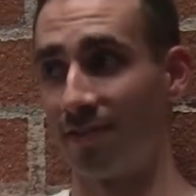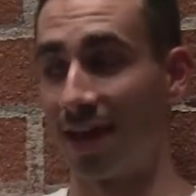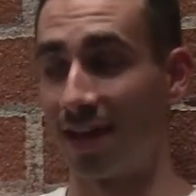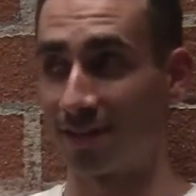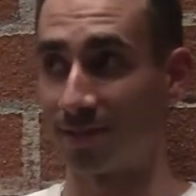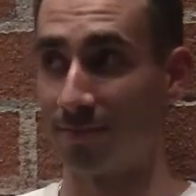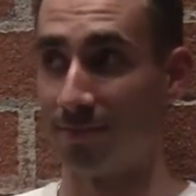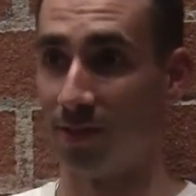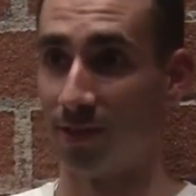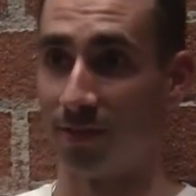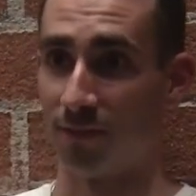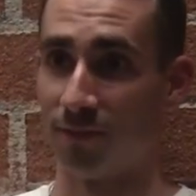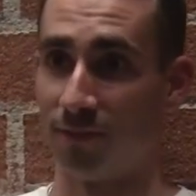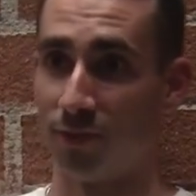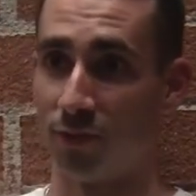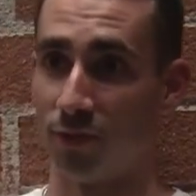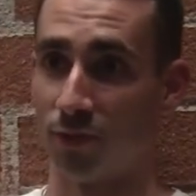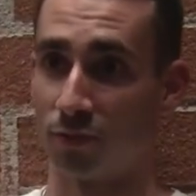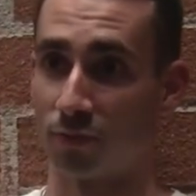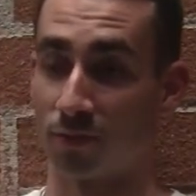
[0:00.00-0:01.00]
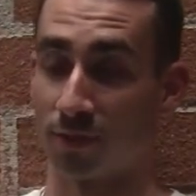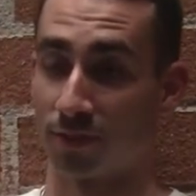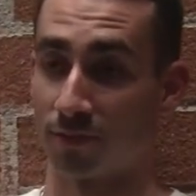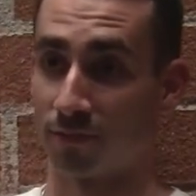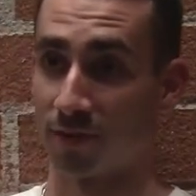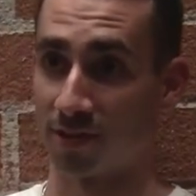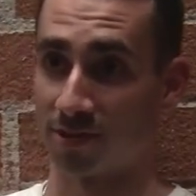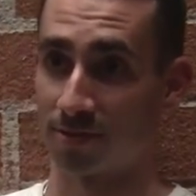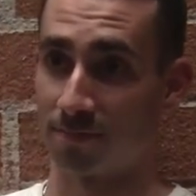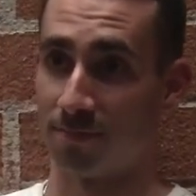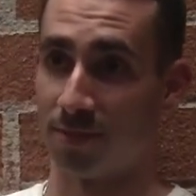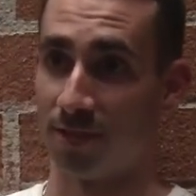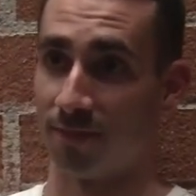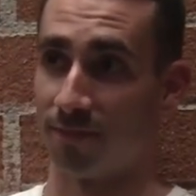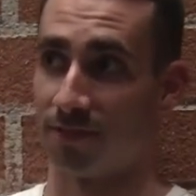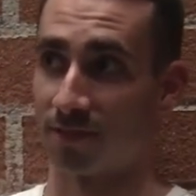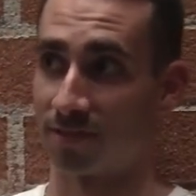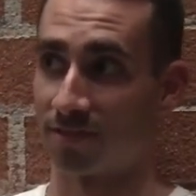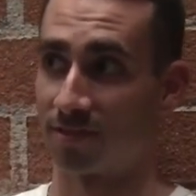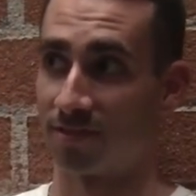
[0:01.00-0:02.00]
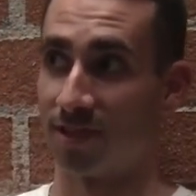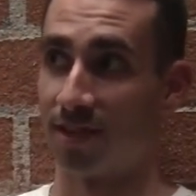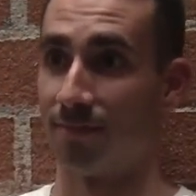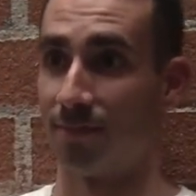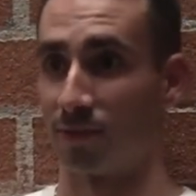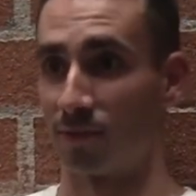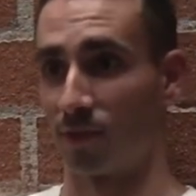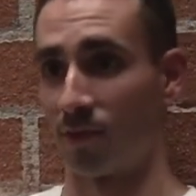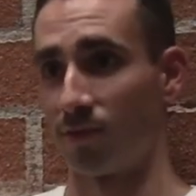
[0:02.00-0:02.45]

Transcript: Not to be confused with the recipe for cinnamon